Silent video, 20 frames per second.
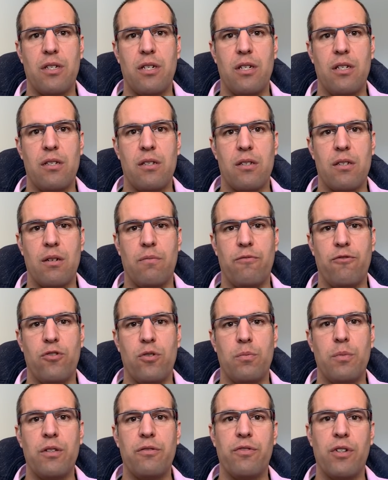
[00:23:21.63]
it is some
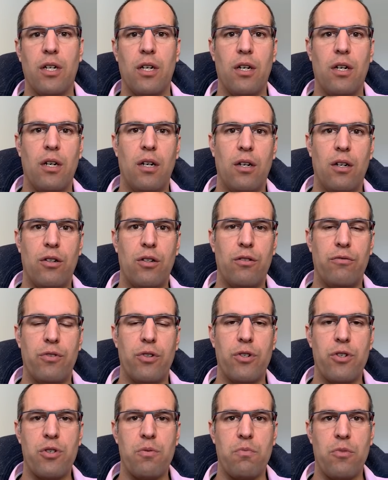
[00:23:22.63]
form of
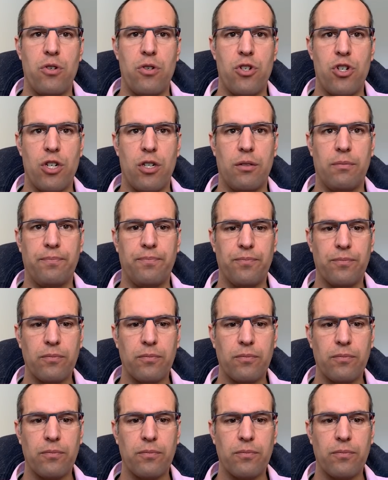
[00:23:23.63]
reverse merger.